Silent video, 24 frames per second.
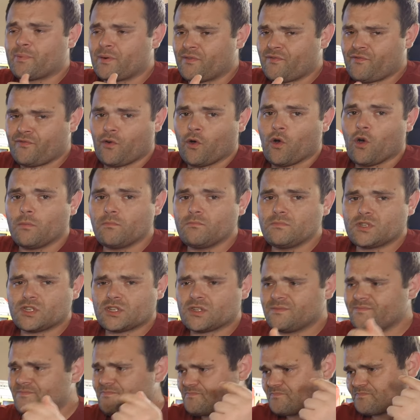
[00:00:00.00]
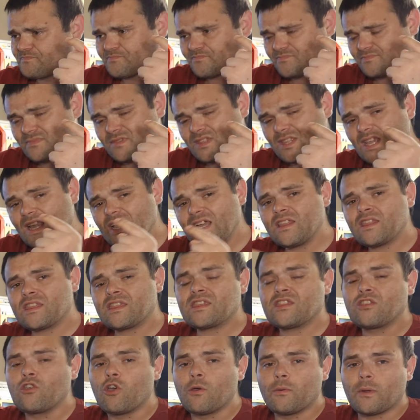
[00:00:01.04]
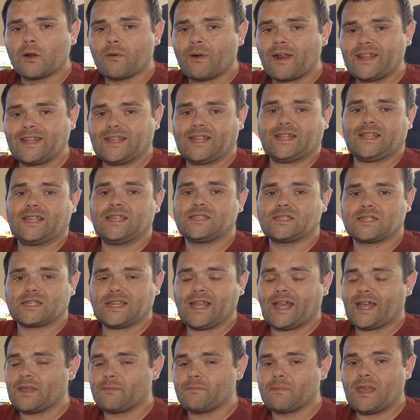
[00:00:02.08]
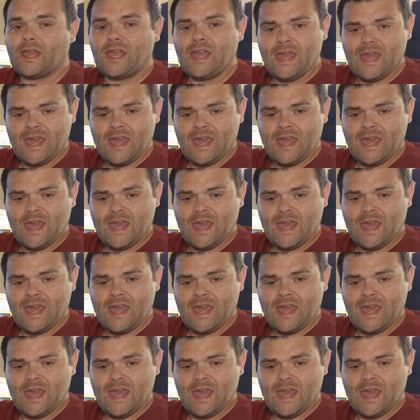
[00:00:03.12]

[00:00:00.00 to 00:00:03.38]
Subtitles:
performs, Thermalright at this time,